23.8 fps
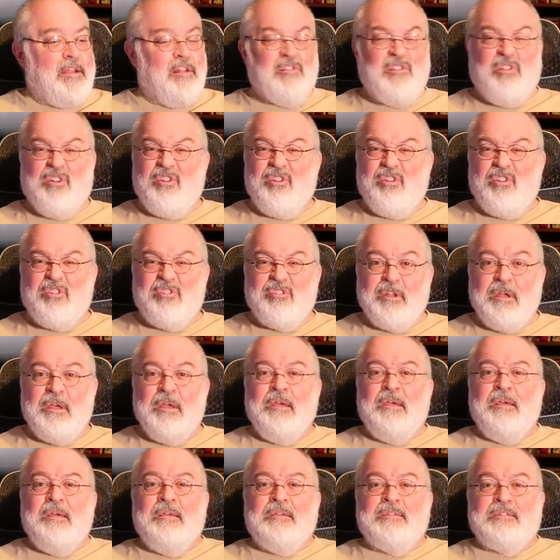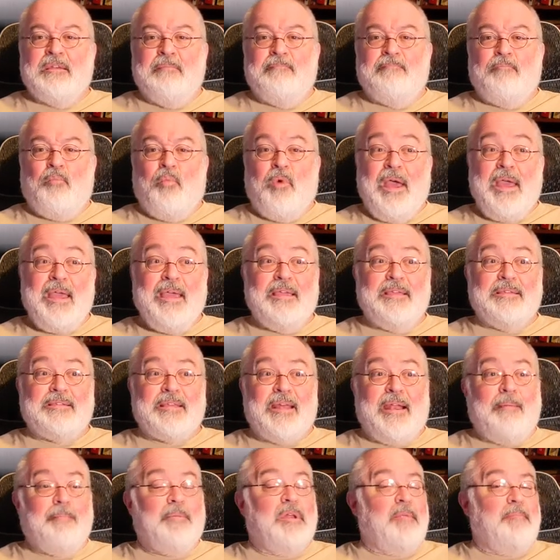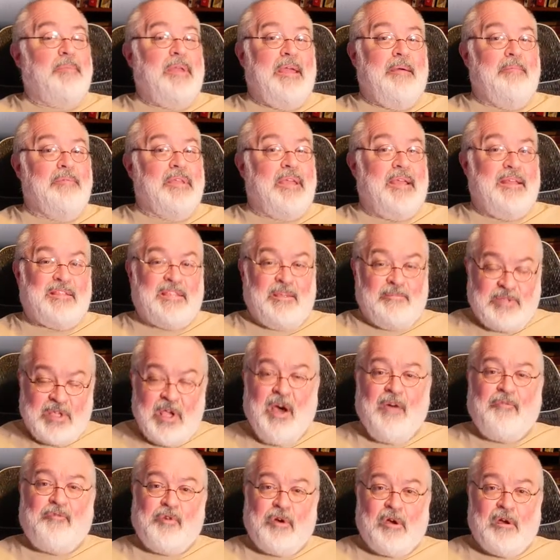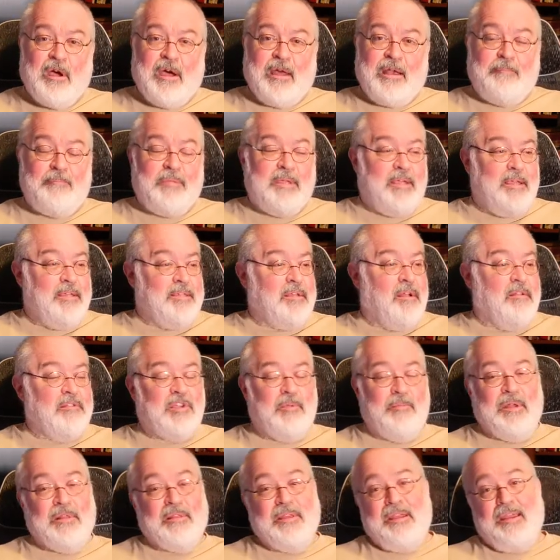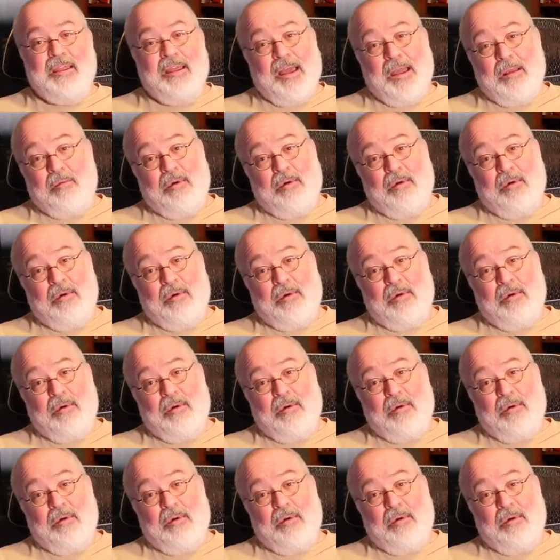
to learn some ways that I'm going to be able to get some software on it because ultimately I